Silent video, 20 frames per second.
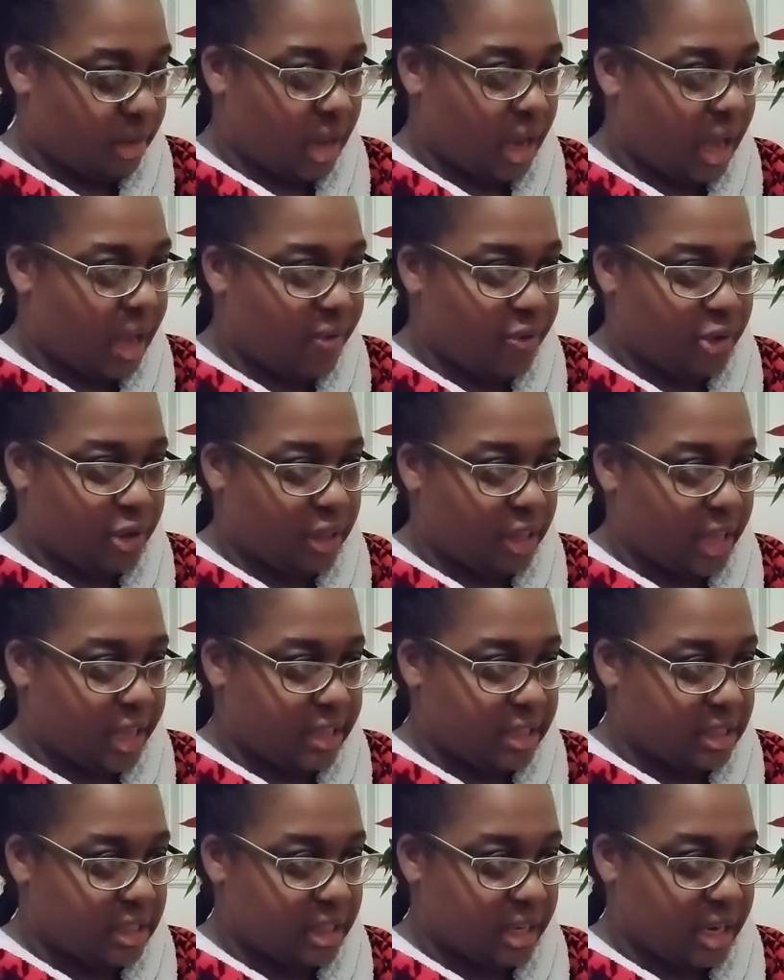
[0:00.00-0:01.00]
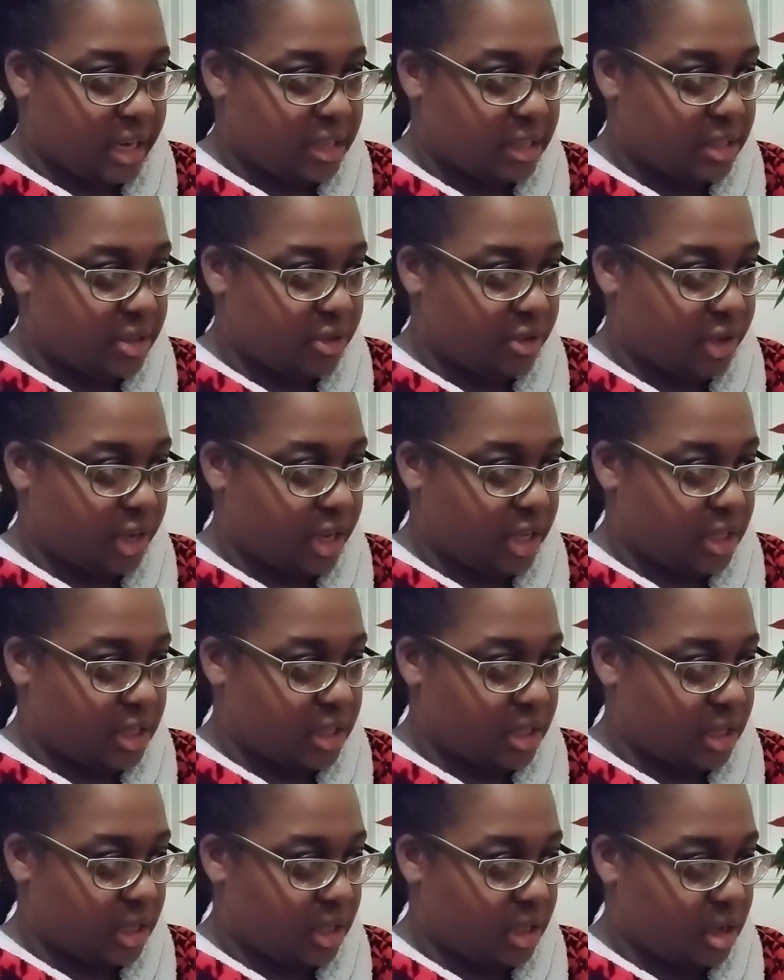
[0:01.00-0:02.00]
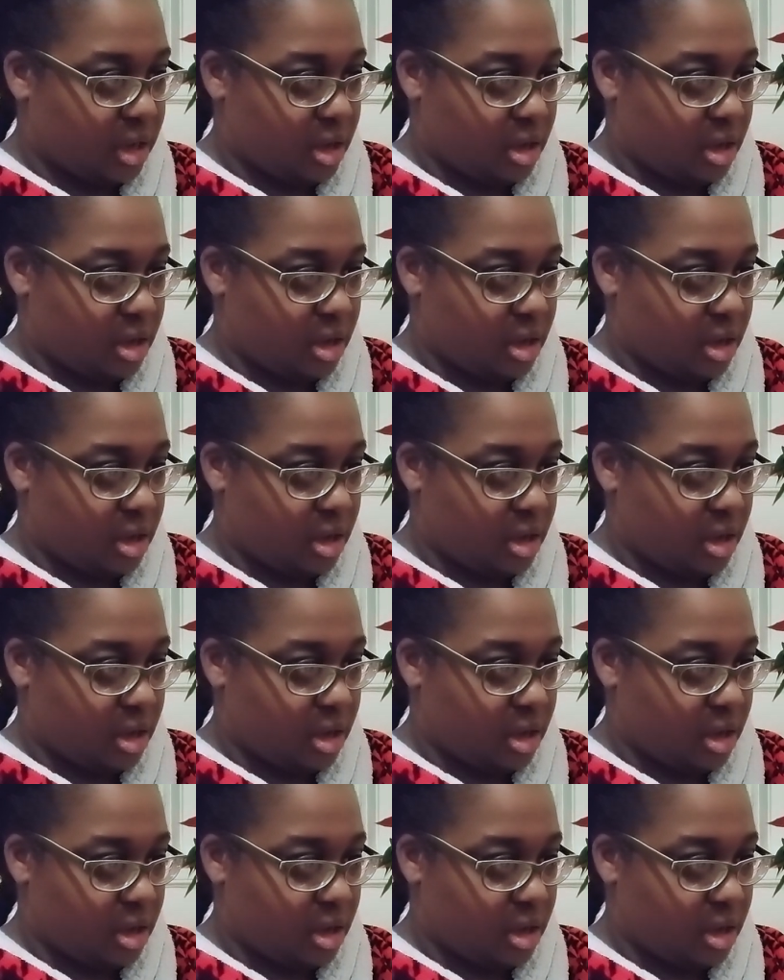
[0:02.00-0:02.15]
I have on glasses and I still can't see.